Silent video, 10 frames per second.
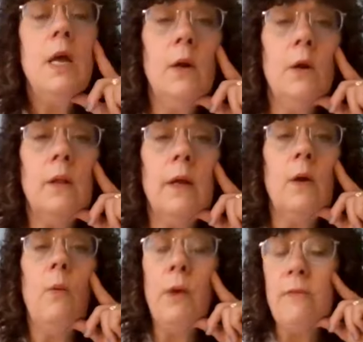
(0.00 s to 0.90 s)
like
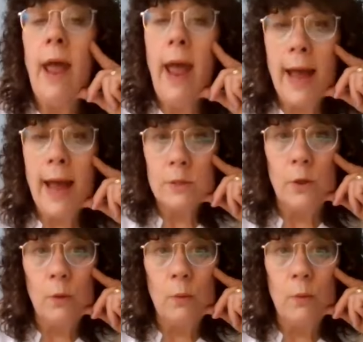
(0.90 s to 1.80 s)
we've had
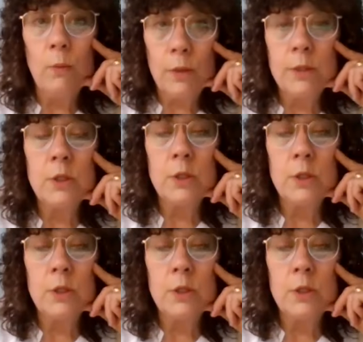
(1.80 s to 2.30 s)
to. We're a